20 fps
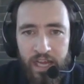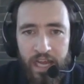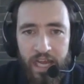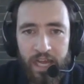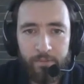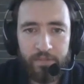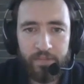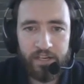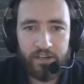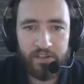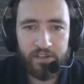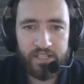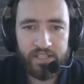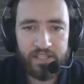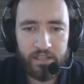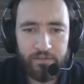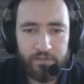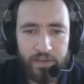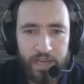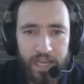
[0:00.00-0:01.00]
that are
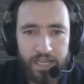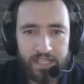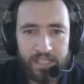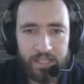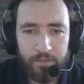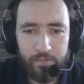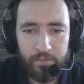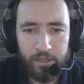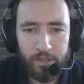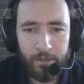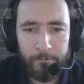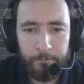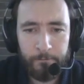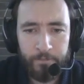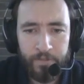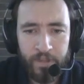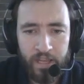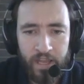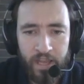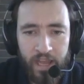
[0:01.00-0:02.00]
still flexible,
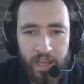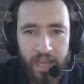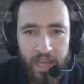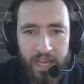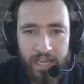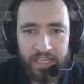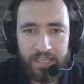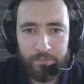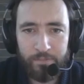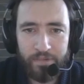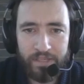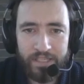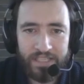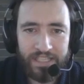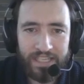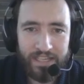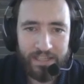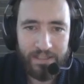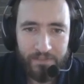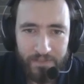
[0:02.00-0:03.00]
but
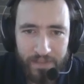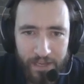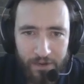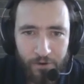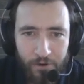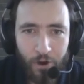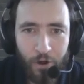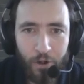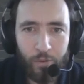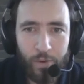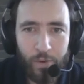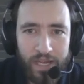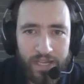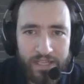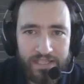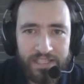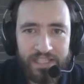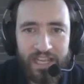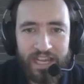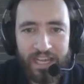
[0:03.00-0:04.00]
they are
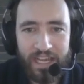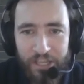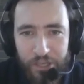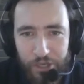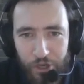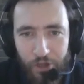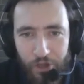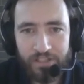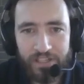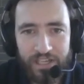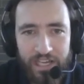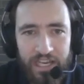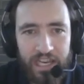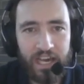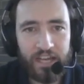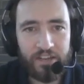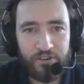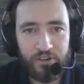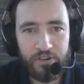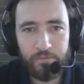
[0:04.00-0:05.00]
always like not
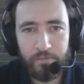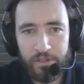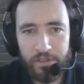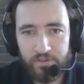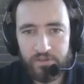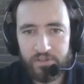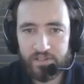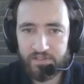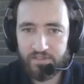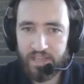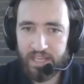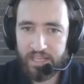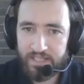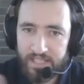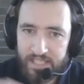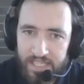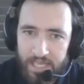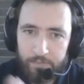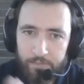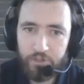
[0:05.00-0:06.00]
cluttered because they
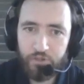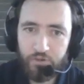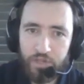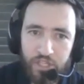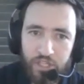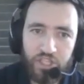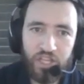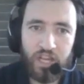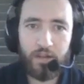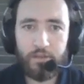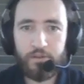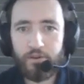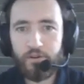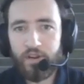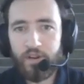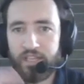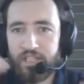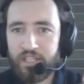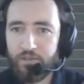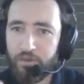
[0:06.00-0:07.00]
snap to each other,
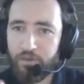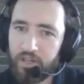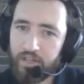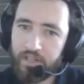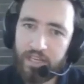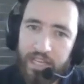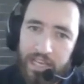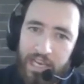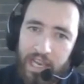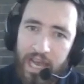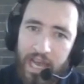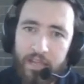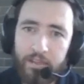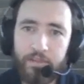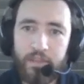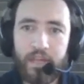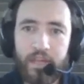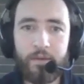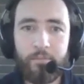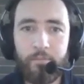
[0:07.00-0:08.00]
and you can align
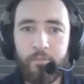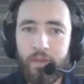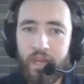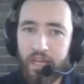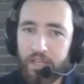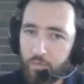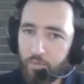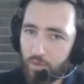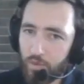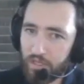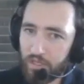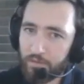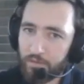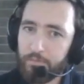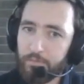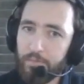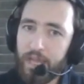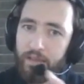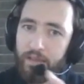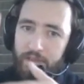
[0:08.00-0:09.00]
them, and we
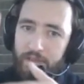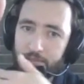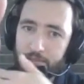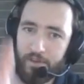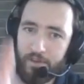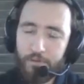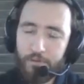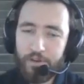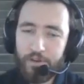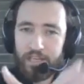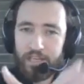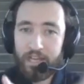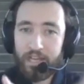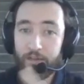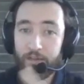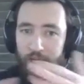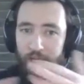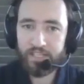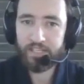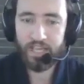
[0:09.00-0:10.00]
make them very like
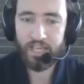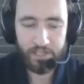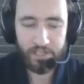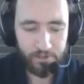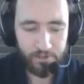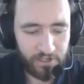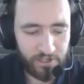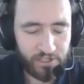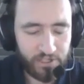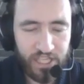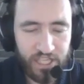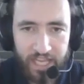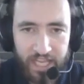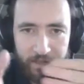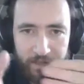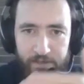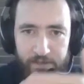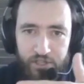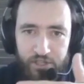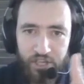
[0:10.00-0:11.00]
rectangular
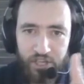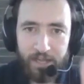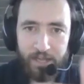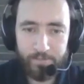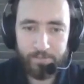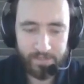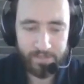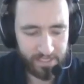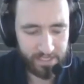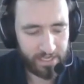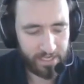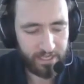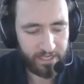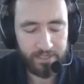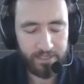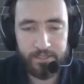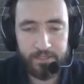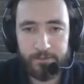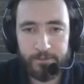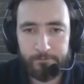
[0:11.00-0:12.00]
shapes
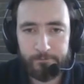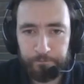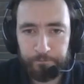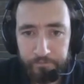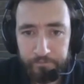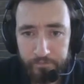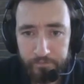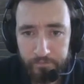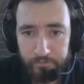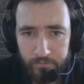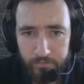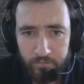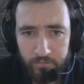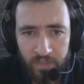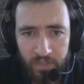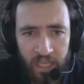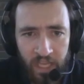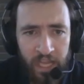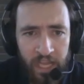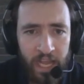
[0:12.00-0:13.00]
and
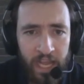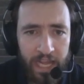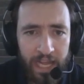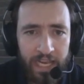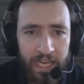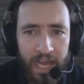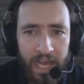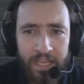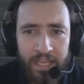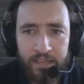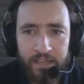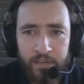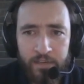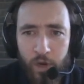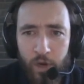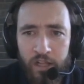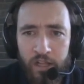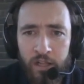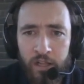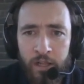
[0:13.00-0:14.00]
align
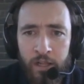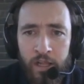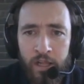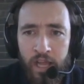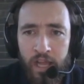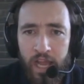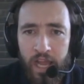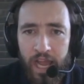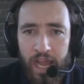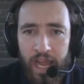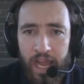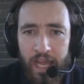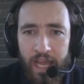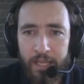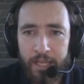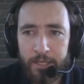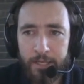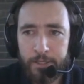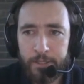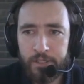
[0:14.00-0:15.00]
well.
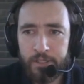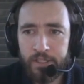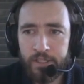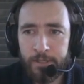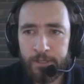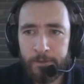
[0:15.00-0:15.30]
And